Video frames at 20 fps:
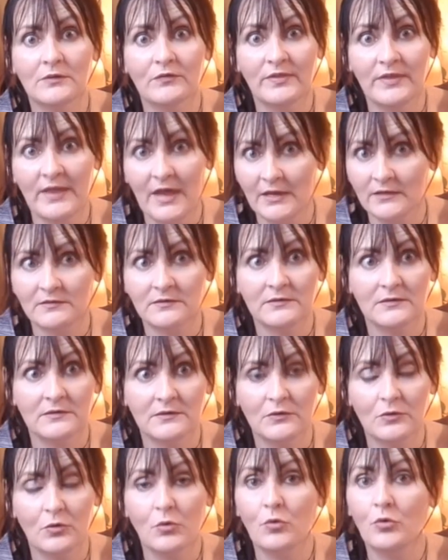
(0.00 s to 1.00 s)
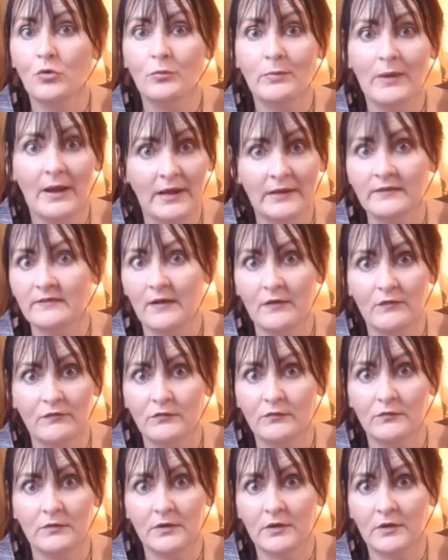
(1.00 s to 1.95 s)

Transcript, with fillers: for that all by itself